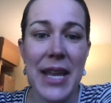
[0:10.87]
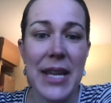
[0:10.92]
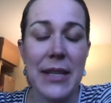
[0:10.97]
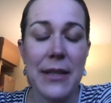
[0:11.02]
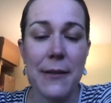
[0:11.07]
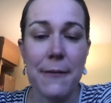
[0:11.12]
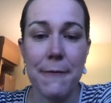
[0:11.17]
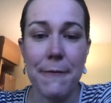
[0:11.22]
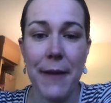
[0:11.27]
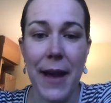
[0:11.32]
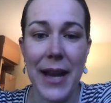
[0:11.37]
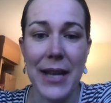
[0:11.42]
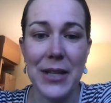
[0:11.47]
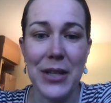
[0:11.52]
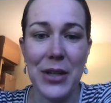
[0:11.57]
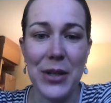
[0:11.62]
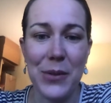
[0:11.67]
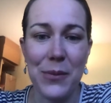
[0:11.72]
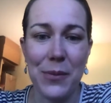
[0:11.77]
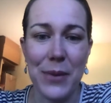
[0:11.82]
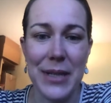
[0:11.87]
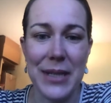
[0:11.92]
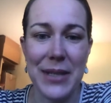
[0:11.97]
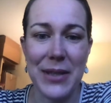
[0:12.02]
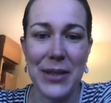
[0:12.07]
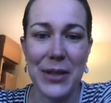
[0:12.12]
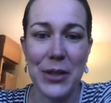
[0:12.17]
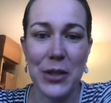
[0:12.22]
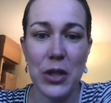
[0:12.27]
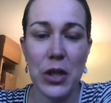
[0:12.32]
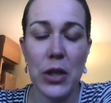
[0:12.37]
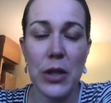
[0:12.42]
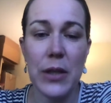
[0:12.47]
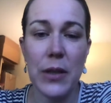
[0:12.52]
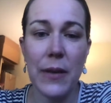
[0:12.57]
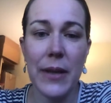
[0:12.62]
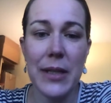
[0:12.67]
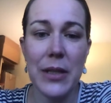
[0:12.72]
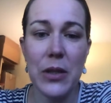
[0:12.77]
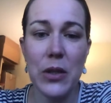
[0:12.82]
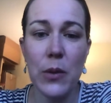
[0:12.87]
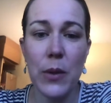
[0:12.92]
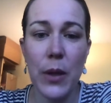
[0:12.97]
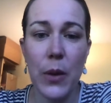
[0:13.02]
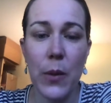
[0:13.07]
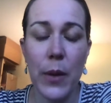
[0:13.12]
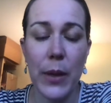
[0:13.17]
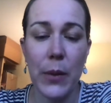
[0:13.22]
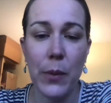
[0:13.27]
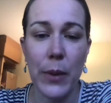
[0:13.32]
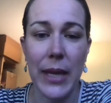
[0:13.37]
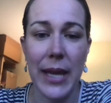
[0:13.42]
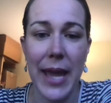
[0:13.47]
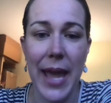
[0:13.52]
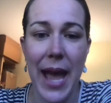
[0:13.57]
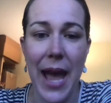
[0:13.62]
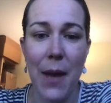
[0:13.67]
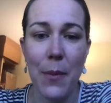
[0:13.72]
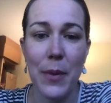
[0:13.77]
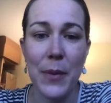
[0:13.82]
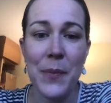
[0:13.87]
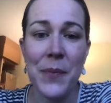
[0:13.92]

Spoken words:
to find good research. So let's do a quick recap.